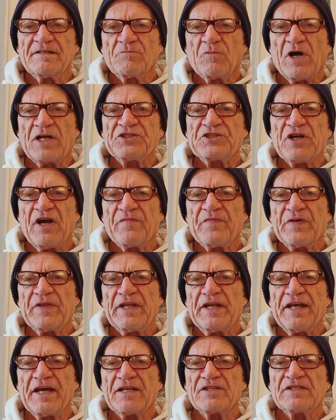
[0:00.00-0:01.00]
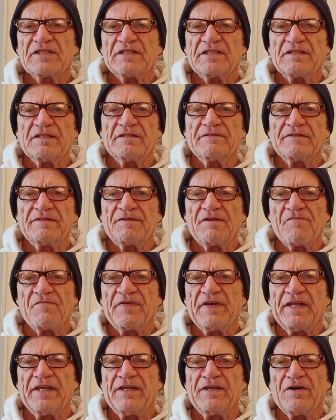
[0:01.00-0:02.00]
watch out for the next
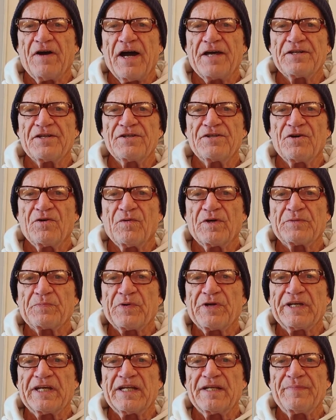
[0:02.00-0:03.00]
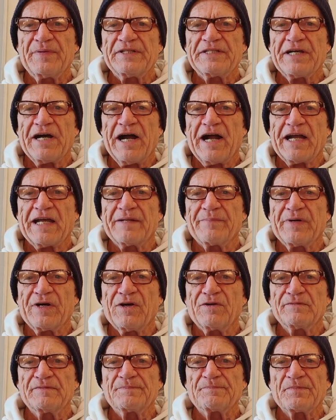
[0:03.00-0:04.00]
video. I don't know what we're going to be talking
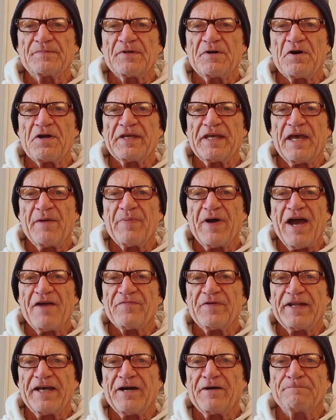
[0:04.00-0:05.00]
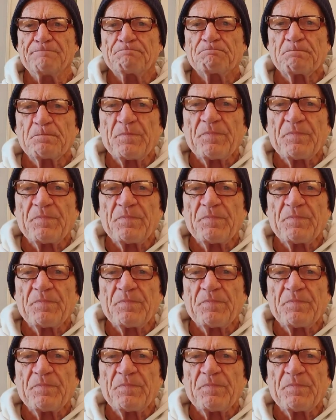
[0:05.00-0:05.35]
about. Okay, bye for now.